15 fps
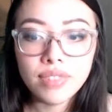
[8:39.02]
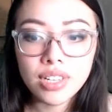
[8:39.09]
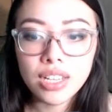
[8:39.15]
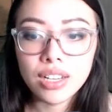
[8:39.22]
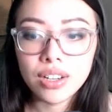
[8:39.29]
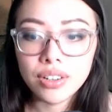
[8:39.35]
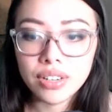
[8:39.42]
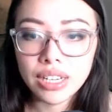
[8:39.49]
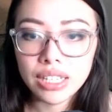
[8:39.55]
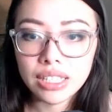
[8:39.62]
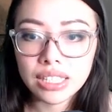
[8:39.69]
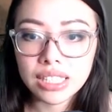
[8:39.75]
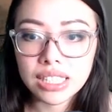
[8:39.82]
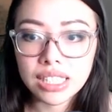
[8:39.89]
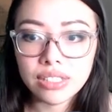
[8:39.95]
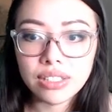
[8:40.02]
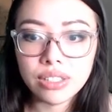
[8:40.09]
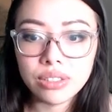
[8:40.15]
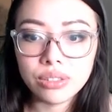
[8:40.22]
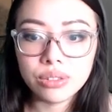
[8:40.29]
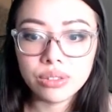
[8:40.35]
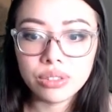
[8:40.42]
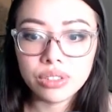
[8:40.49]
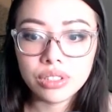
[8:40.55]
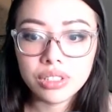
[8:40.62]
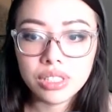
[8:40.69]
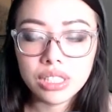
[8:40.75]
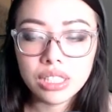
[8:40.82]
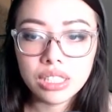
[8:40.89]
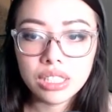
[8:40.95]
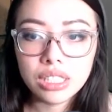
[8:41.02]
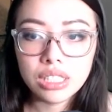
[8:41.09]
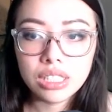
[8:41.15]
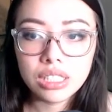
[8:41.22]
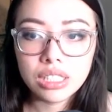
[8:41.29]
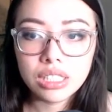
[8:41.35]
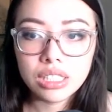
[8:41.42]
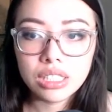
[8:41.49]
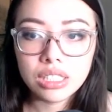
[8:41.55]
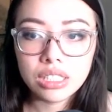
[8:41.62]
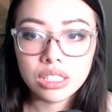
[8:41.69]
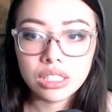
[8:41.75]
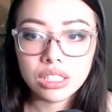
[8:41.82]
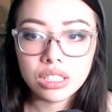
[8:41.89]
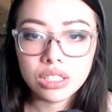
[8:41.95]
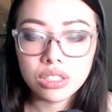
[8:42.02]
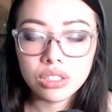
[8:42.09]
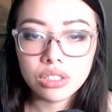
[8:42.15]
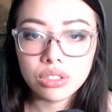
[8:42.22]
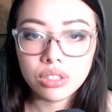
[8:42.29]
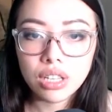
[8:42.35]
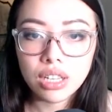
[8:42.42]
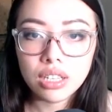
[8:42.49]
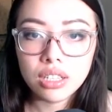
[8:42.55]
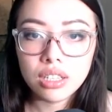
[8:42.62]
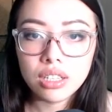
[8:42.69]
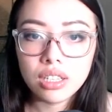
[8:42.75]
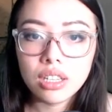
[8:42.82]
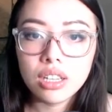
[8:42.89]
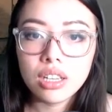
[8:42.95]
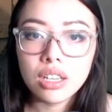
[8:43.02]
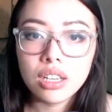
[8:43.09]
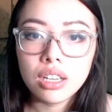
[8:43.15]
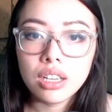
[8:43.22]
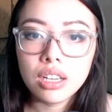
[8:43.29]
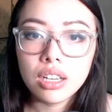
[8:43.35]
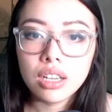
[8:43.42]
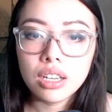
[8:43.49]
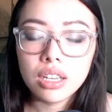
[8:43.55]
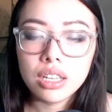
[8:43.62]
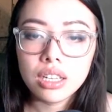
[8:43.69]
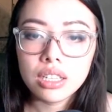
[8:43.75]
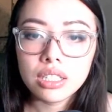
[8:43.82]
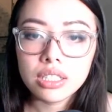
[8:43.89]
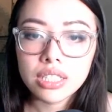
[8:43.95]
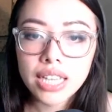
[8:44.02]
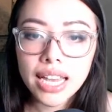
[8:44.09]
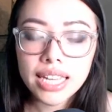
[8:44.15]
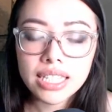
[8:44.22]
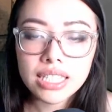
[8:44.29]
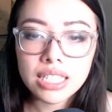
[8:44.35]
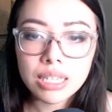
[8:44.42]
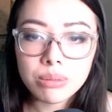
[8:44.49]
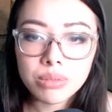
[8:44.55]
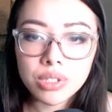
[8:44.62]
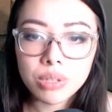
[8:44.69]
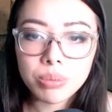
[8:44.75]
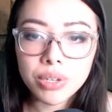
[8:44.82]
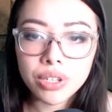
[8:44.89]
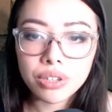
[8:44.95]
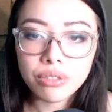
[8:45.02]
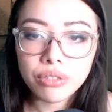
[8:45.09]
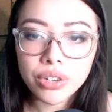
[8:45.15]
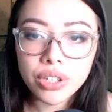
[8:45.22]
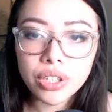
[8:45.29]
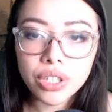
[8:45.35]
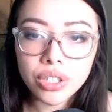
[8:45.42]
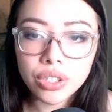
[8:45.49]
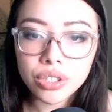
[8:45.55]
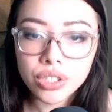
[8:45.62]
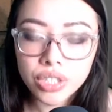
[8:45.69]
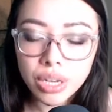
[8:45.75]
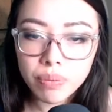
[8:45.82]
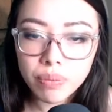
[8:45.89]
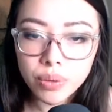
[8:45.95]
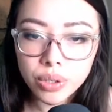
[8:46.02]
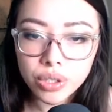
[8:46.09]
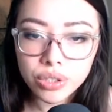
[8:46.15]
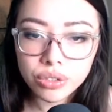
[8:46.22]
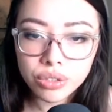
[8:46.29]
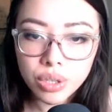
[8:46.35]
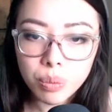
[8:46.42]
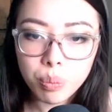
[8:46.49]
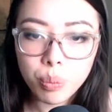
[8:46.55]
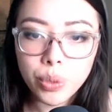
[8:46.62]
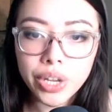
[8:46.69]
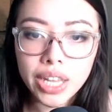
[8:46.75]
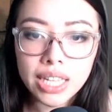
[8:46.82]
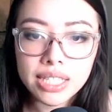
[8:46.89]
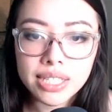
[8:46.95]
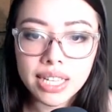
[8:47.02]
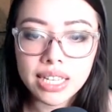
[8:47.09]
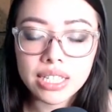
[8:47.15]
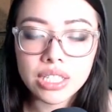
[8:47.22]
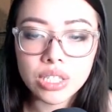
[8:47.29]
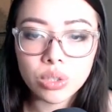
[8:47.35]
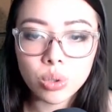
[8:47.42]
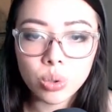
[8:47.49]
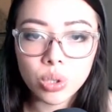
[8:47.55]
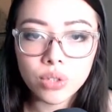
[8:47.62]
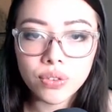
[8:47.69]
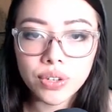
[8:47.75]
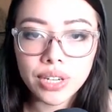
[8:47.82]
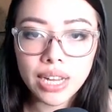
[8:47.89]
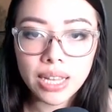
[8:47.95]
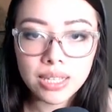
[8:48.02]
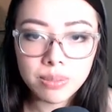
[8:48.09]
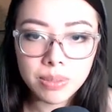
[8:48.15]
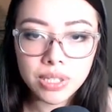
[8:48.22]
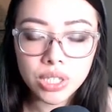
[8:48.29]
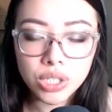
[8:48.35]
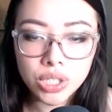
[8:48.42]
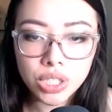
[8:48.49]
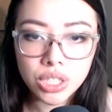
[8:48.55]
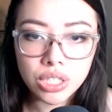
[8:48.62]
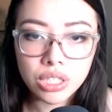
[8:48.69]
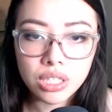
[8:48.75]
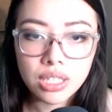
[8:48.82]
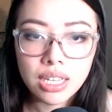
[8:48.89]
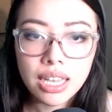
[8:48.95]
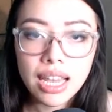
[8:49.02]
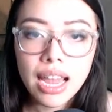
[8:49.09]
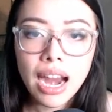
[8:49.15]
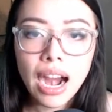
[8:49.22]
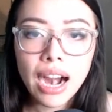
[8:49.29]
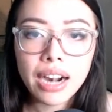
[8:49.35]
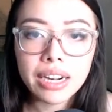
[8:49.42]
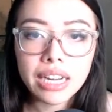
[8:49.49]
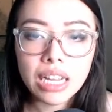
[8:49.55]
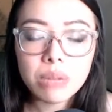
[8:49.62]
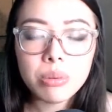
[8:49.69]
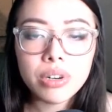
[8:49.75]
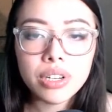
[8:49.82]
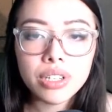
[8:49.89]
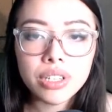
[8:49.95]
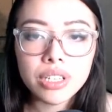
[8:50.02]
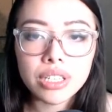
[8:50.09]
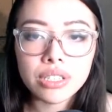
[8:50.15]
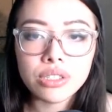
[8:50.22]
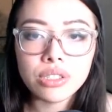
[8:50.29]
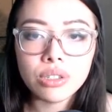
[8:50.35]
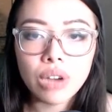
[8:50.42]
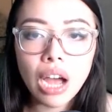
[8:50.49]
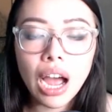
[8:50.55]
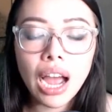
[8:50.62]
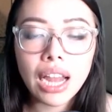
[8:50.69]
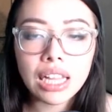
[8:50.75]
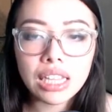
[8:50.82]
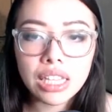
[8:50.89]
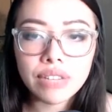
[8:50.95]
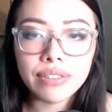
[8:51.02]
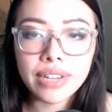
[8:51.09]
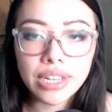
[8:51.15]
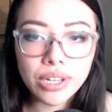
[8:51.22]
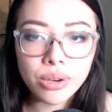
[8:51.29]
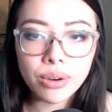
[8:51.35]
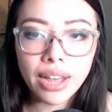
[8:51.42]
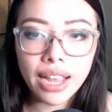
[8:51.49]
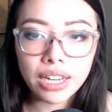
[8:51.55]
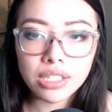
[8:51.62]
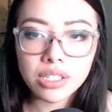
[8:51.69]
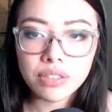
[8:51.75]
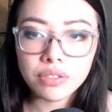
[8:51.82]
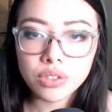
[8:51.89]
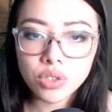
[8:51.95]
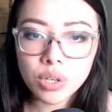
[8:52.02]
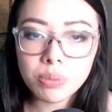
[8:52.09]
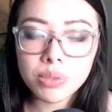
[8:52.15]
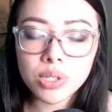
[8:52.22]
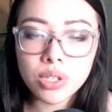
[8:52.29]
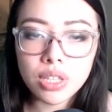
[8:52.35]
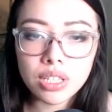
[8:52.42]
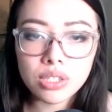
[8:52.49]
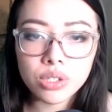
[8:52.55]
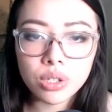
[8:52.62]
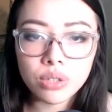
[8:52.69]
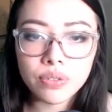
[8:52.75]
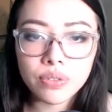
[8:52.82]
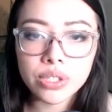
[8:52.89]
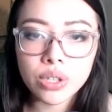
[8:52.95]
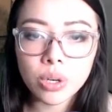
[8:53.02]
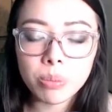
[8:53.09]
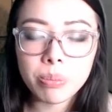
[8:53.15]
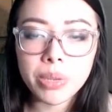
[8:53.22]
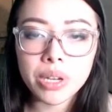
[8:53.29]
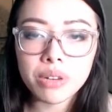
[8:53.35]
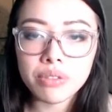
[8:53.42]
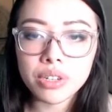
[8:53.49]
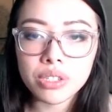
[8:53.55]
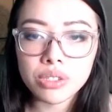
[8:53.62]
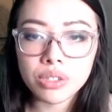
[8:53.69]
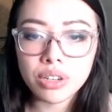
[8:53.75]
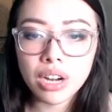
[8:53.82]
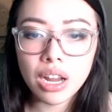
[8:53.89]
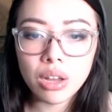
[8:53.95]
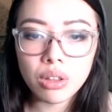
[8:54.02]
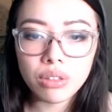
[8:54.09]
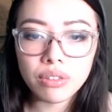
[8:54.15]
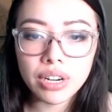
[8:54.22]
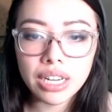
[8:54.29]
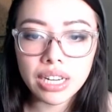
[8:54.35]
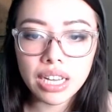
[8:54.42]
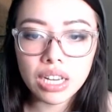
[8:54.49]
Alright, let's see how that goes. Let's do that. Ted seems to be in a really good shape for a trip. We can send Dolores for an expedition. Our neighborhood is still highly radioactive. Trips to the surface are a big risk to our health right now.